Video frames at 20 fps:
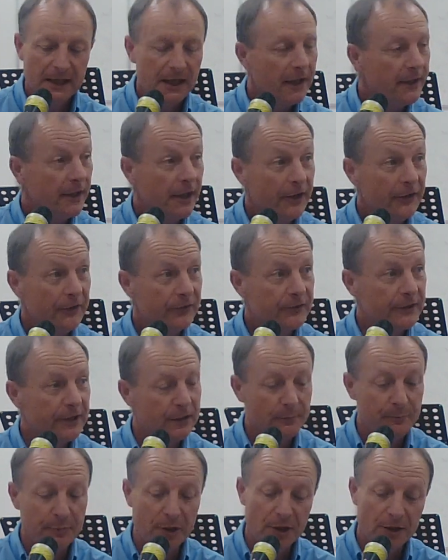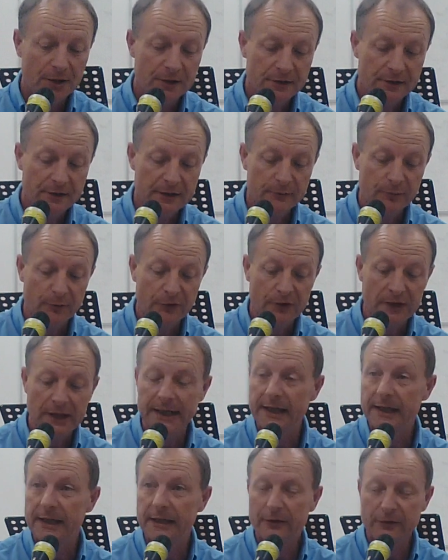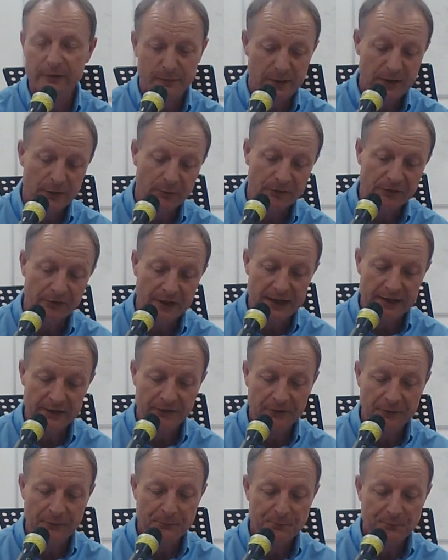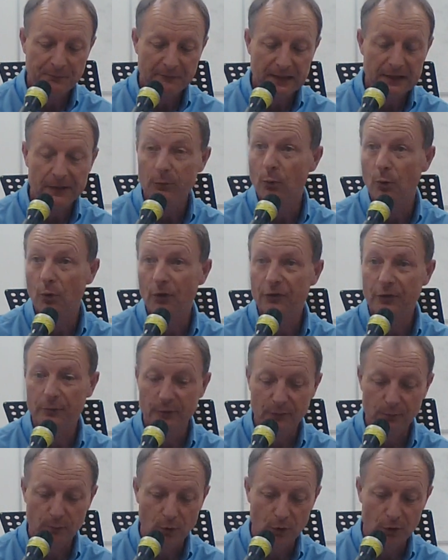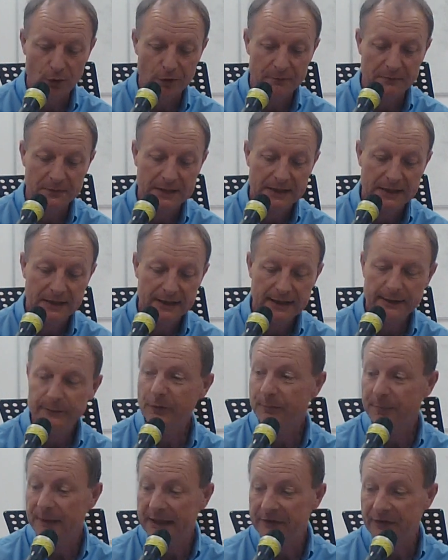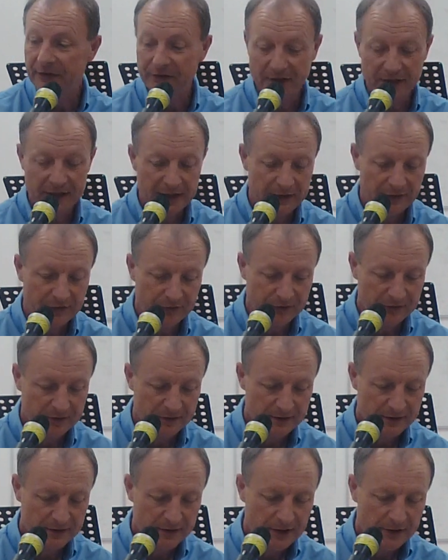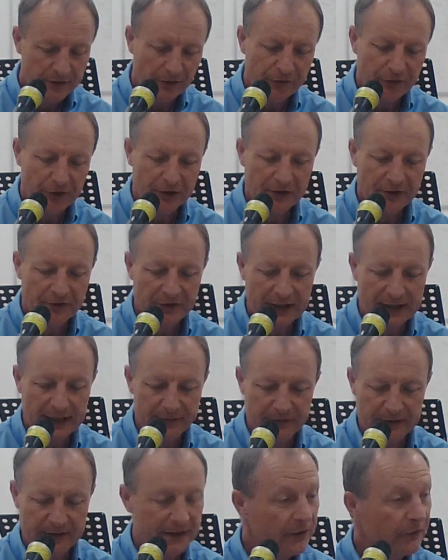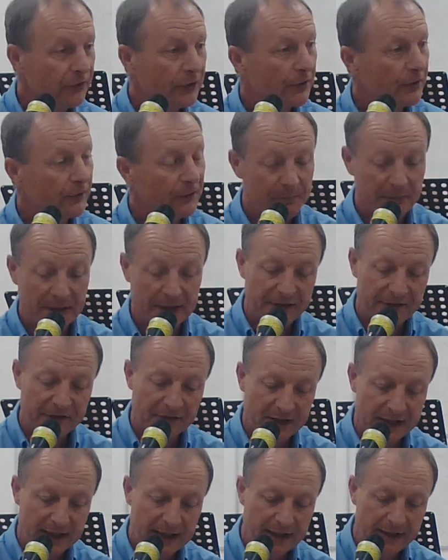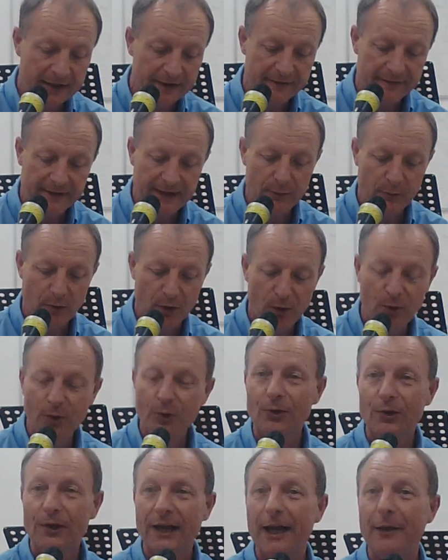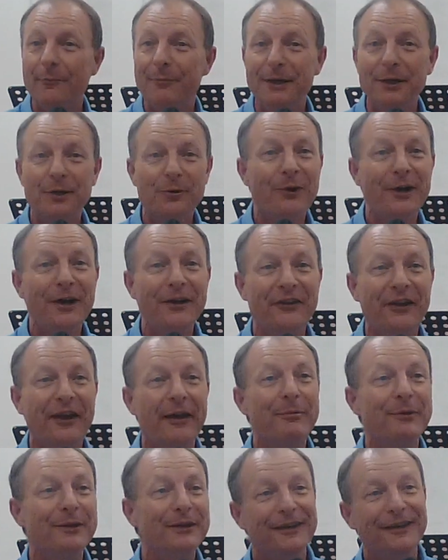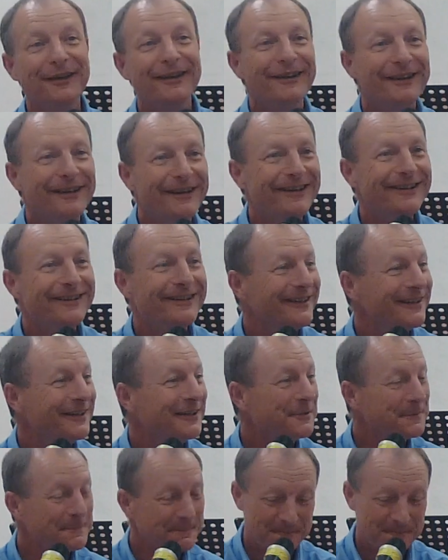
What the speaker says: A nice little pond. It was clean, it was neat. The water was warm. There was plenty to eat. The turtles had everything turtles might need, and they were all happy, quite happy indeed.